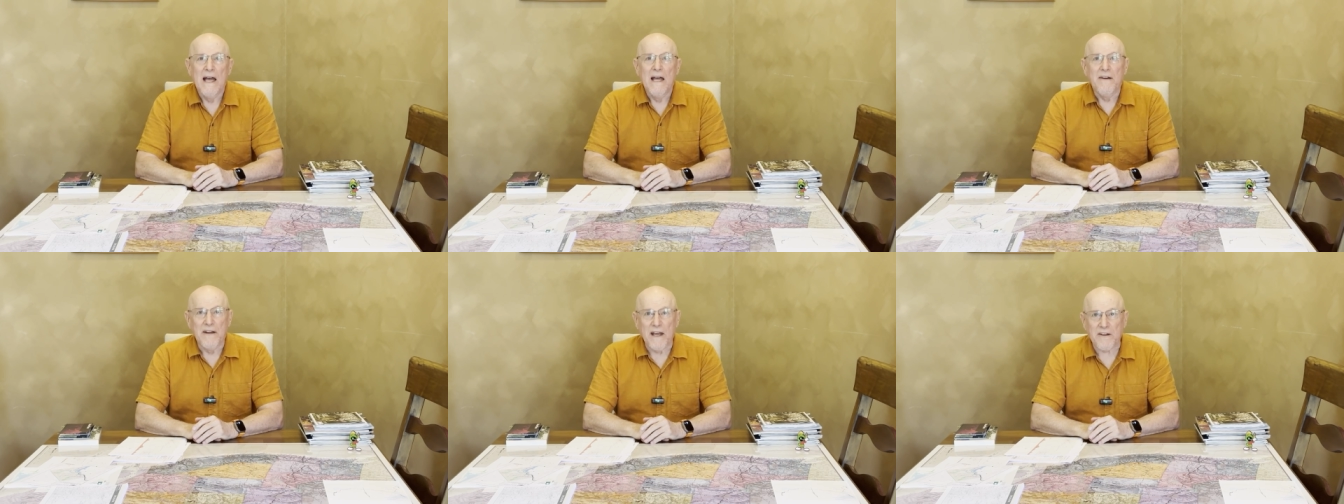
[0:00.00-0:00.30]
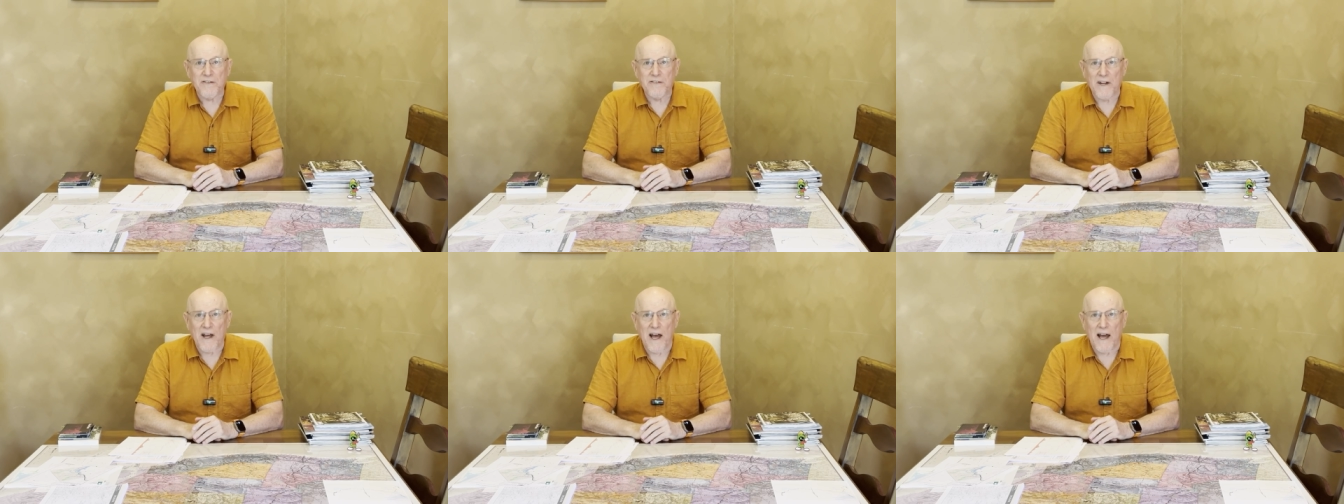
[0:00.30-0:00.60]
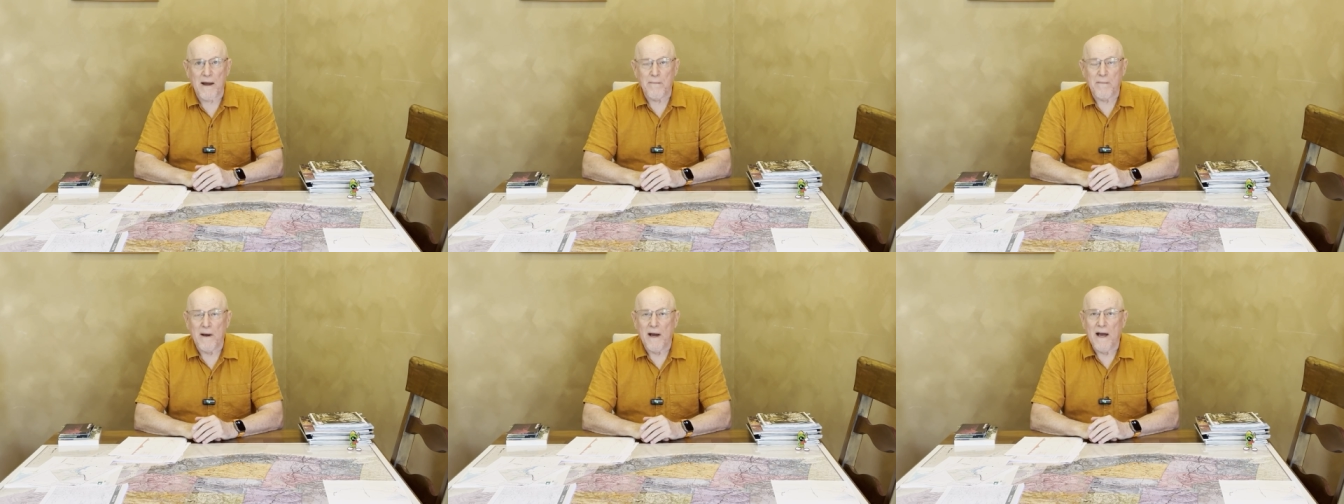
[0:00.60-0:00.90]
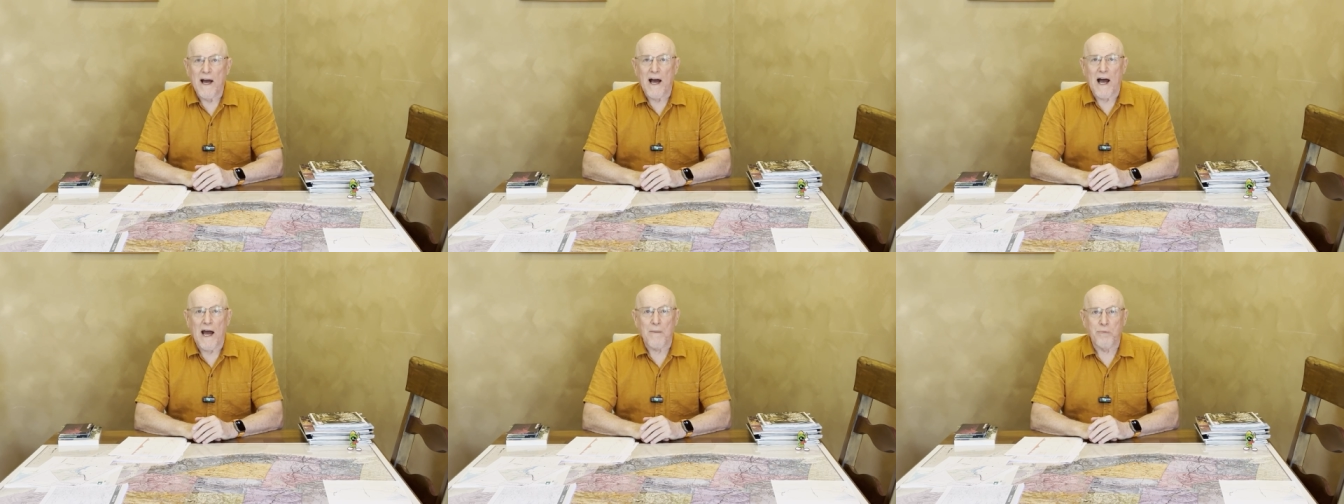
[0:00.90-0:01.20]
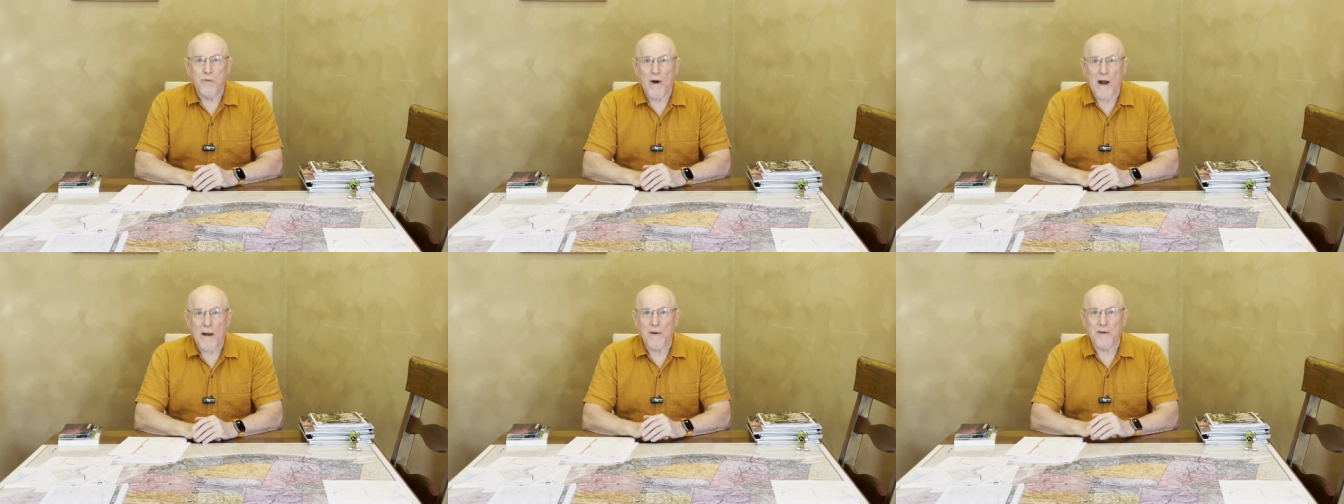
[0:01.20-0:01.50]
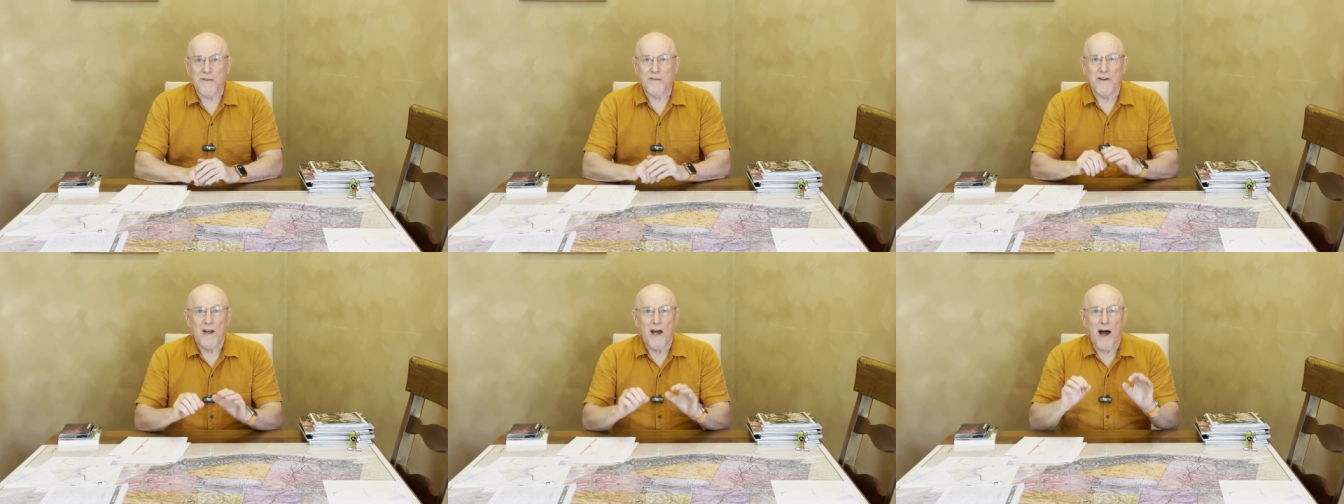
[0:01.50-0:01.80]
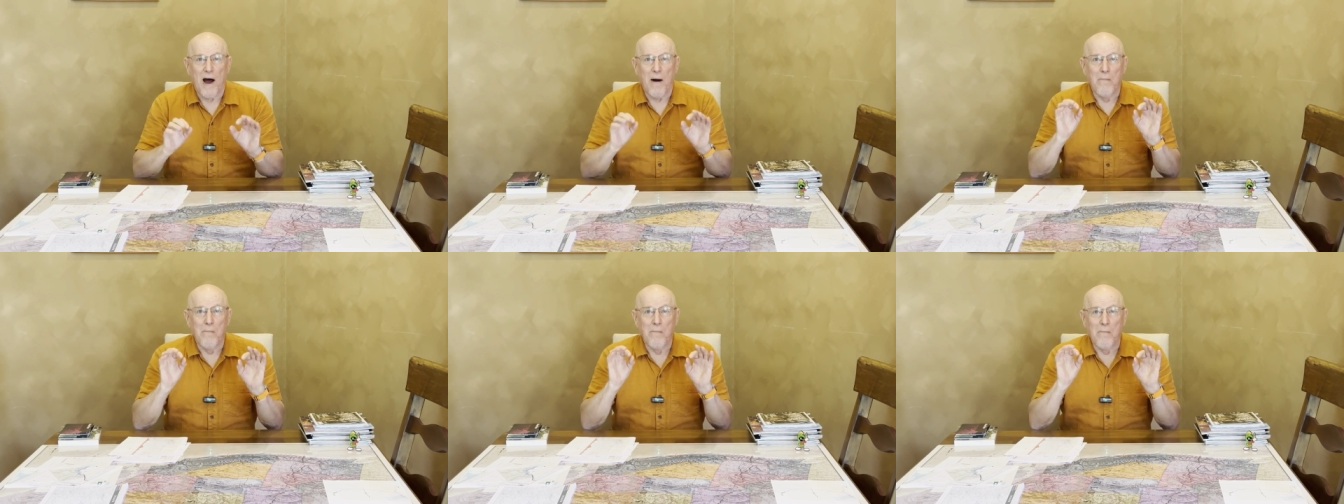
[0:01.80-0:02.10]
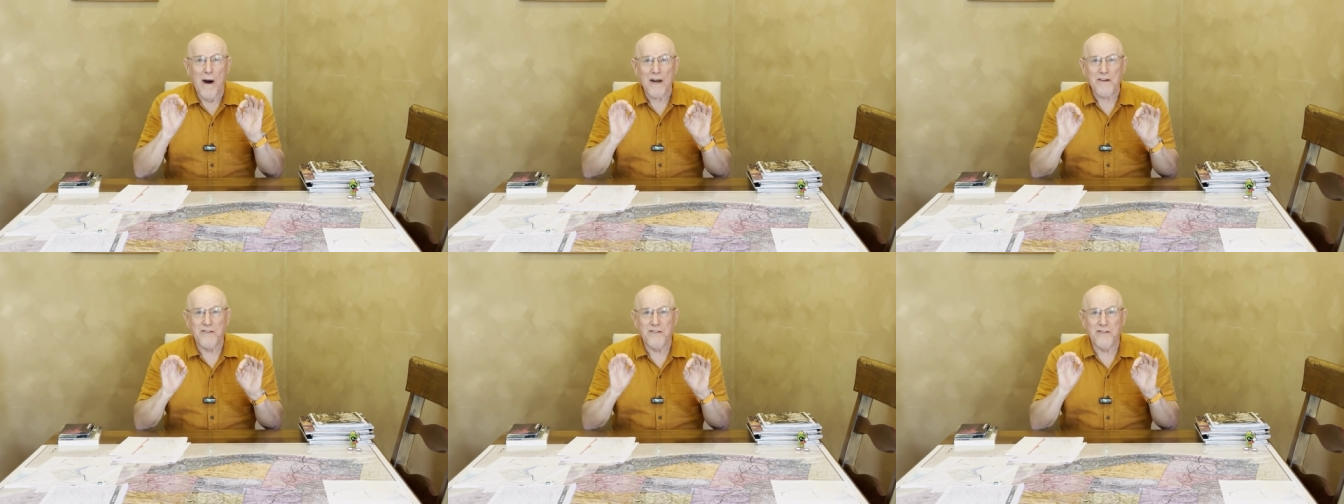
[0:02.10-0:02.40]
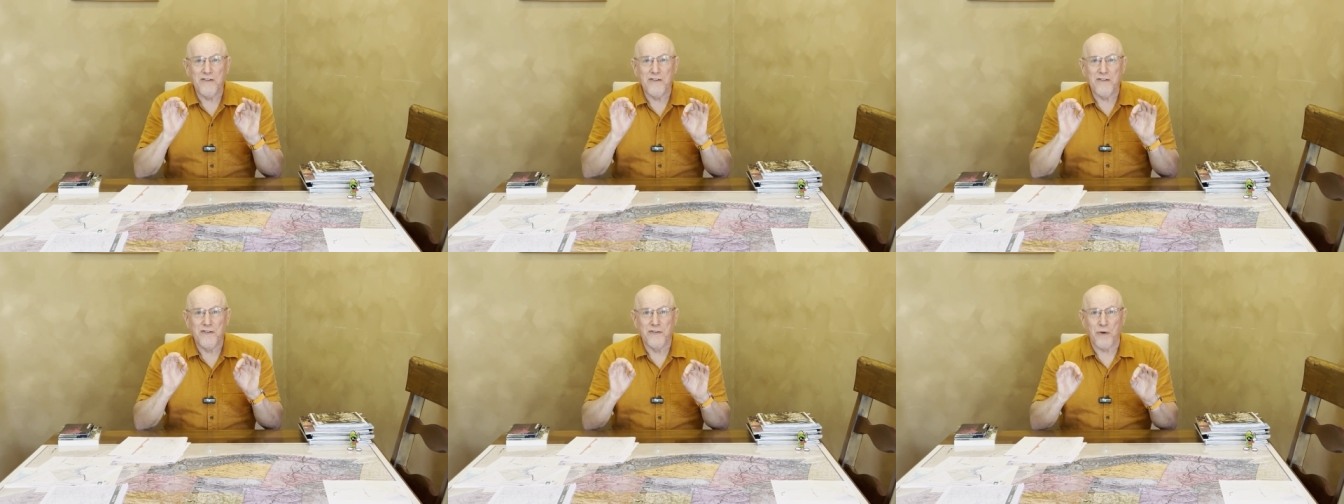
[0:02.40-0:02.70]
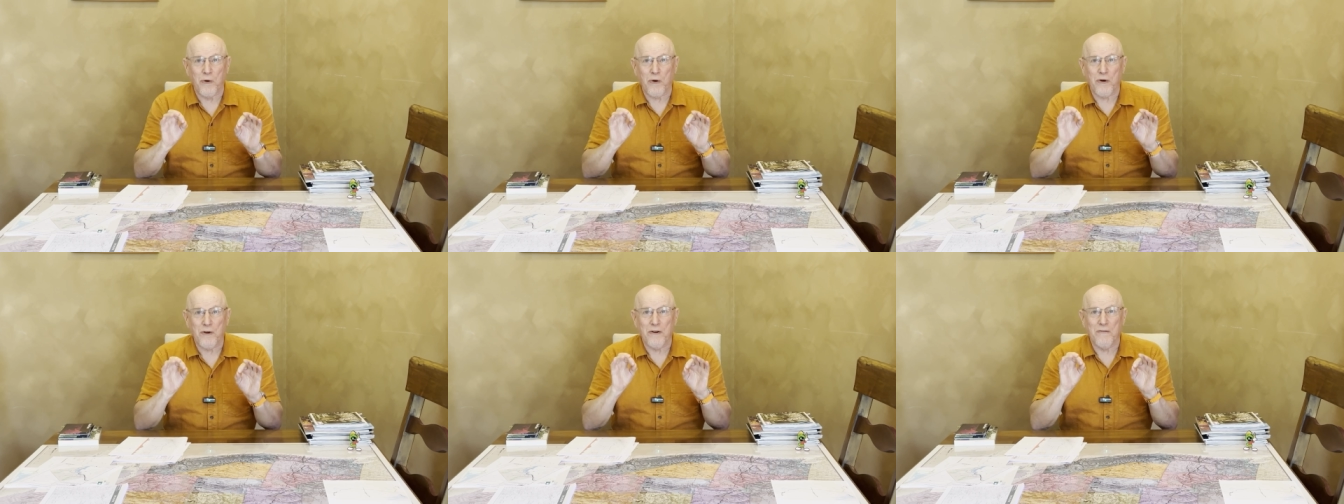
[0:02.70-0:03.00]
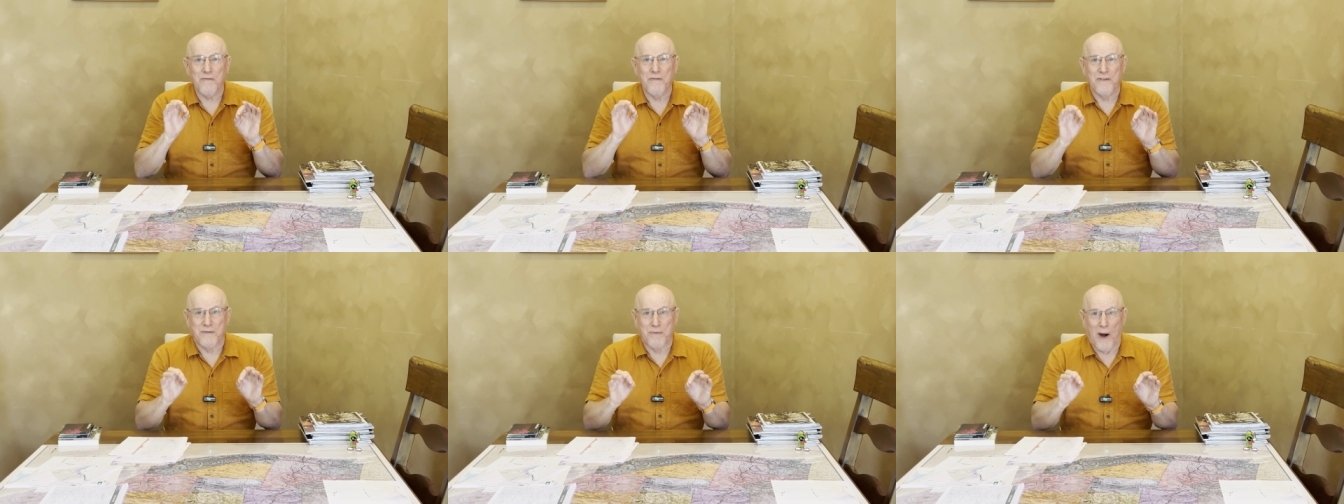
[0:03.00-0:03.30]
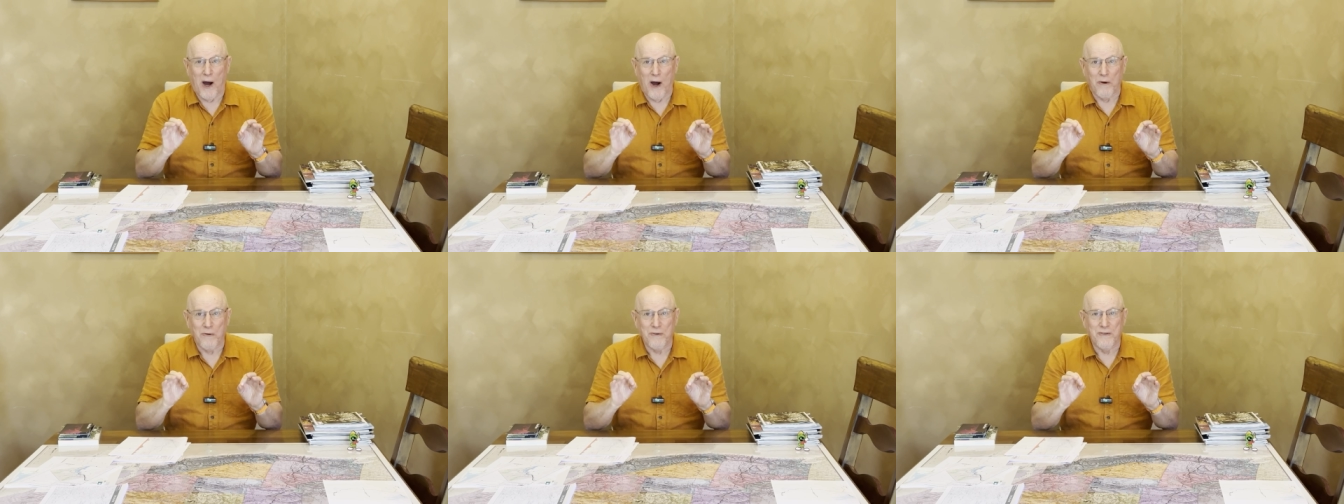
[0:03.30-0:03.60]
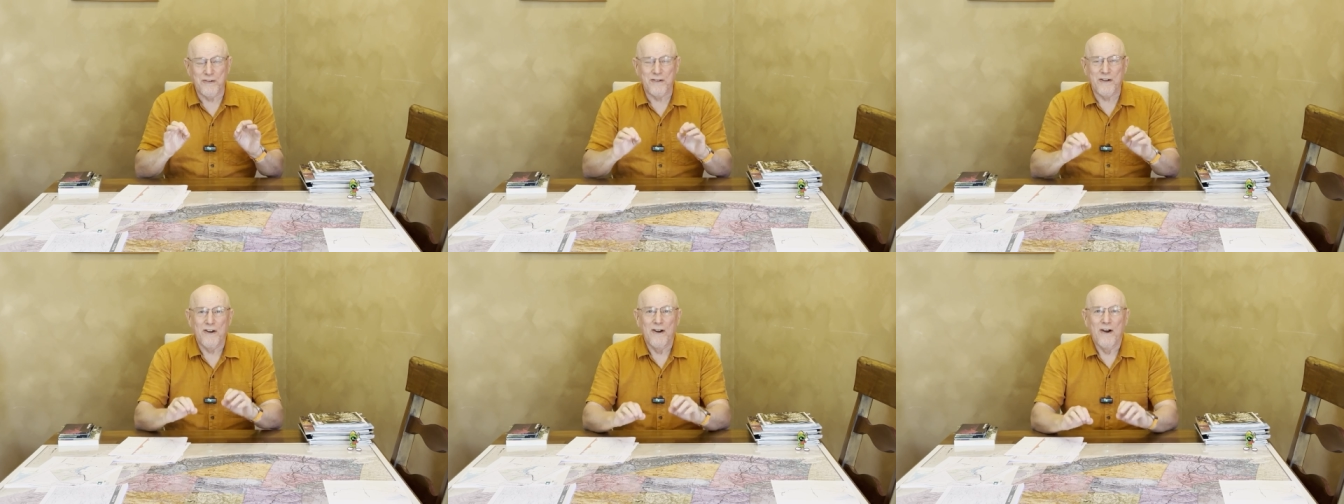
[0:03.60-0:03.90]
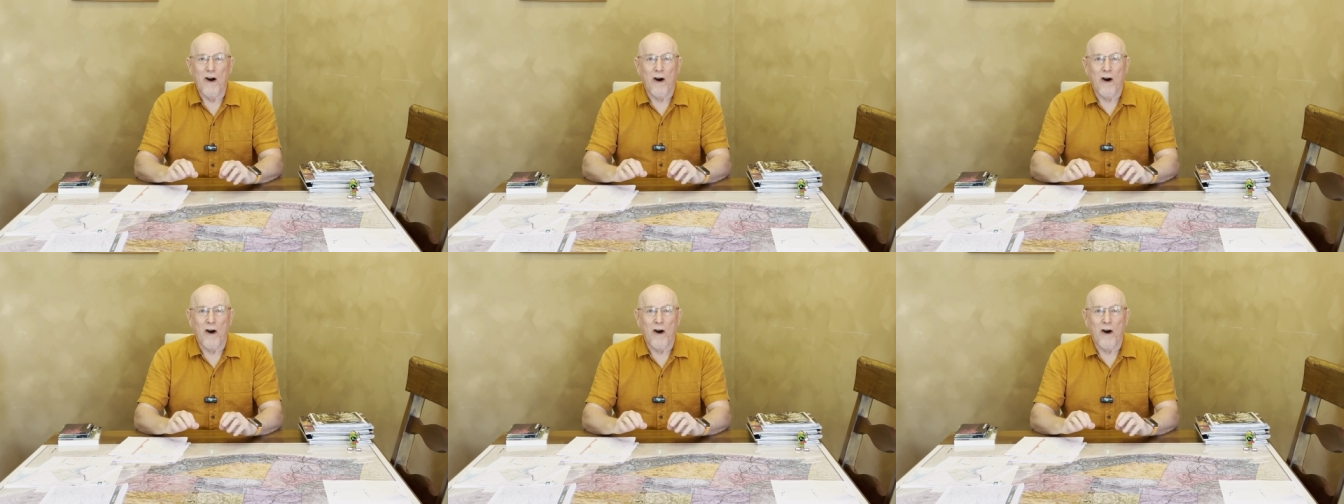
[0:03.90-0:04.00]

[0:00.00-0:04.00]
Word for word: Next time, I promise a much shorter post